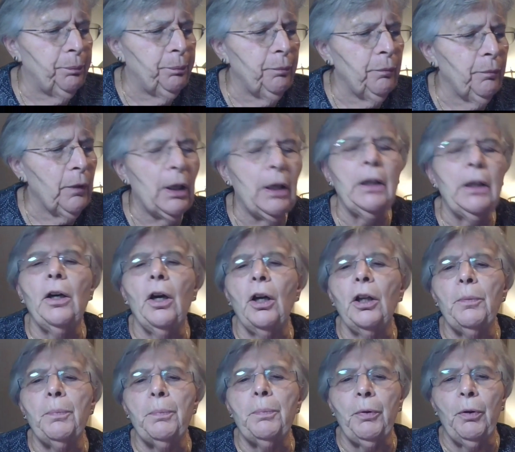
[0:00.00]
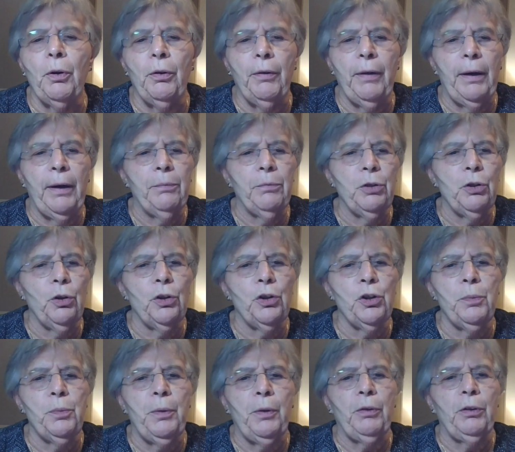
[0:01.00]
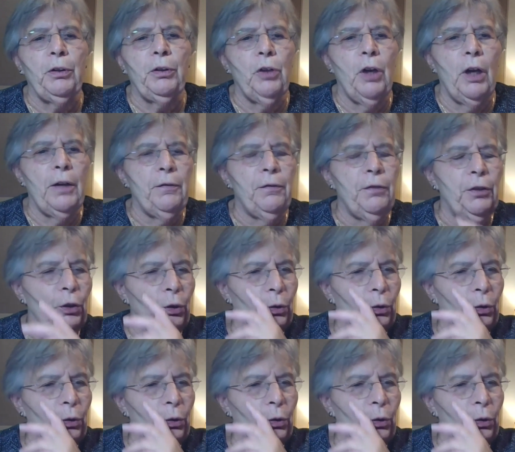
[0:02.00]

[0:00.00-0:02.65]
in other programs on Spirit Alive,